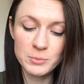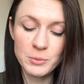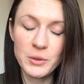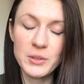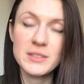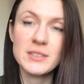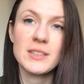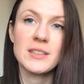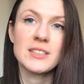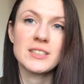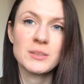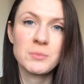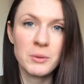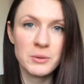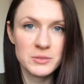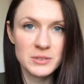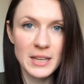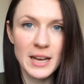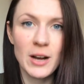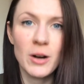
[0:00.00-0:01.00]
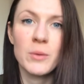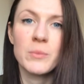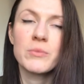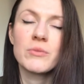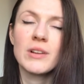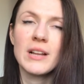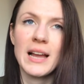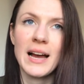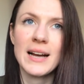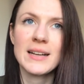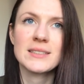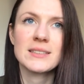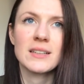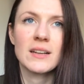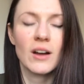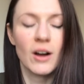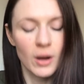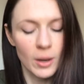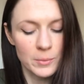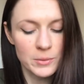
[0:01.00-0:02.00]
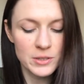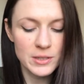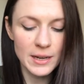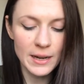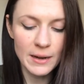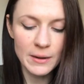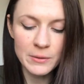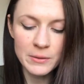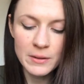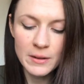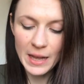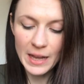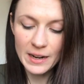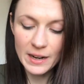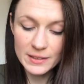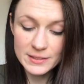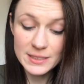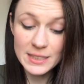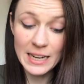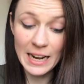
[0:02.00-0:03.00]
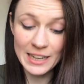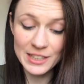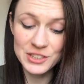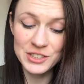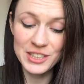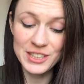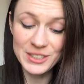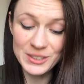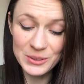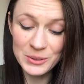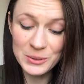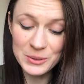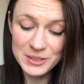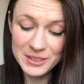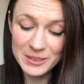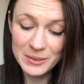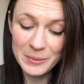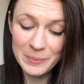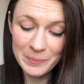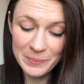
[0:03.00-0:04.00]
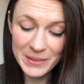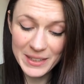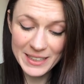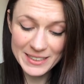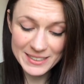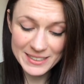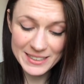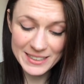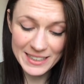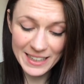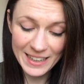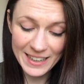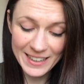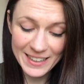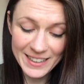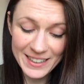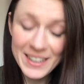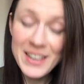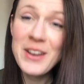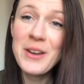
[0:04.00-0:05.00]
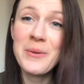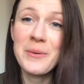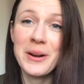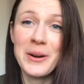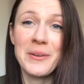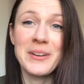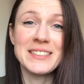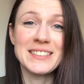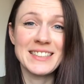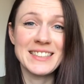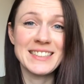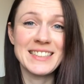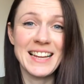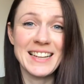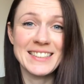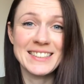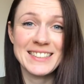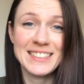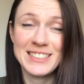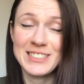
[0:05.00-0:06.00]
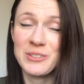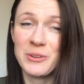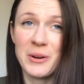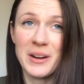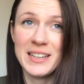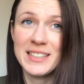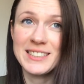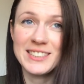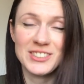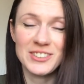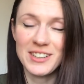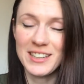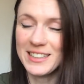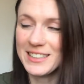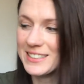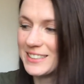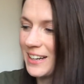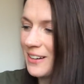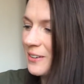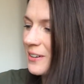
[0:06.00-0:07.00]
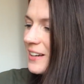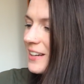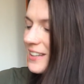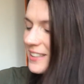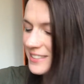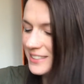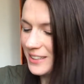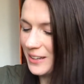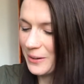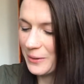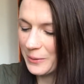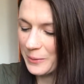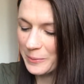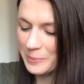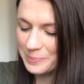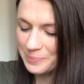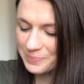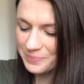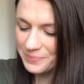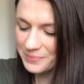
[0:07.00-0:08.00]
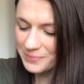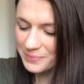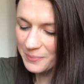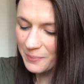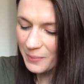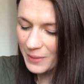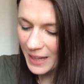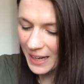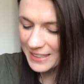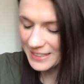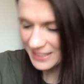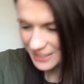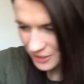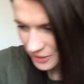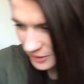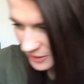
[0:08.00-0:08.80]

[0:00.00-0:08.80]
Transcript: points and that's supposed to help relax and calm you down and i did actually use them yesterday when i went to the dentist i thought i need to try these out so i did